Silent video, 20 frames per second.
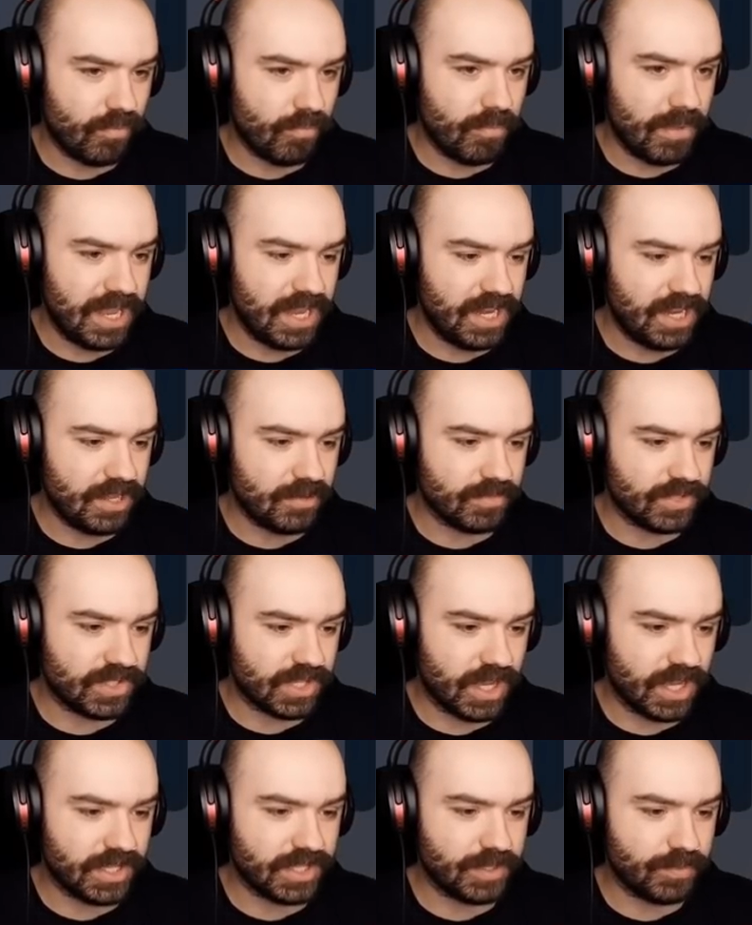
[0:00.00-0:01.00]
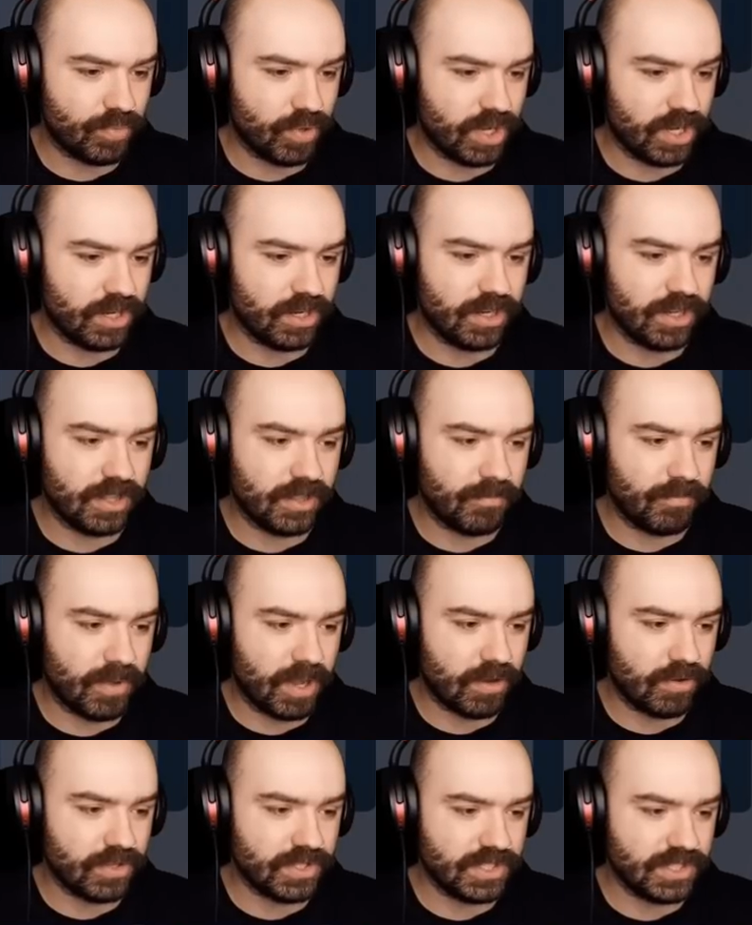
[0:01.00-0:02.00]
medium-sized predator that
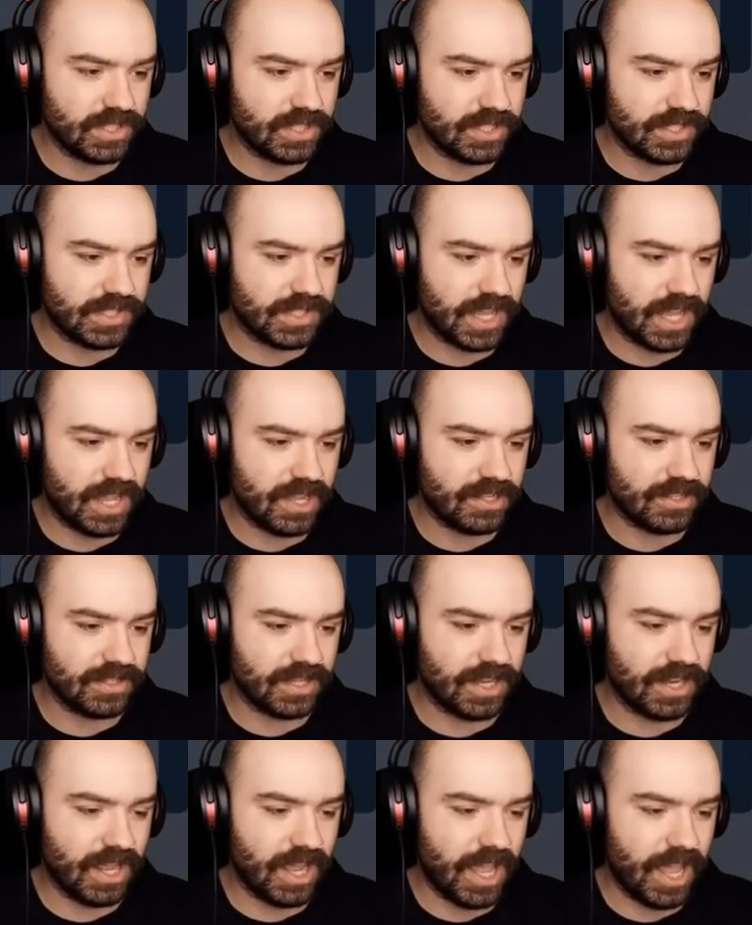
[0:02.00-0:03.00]
burrows into the sand and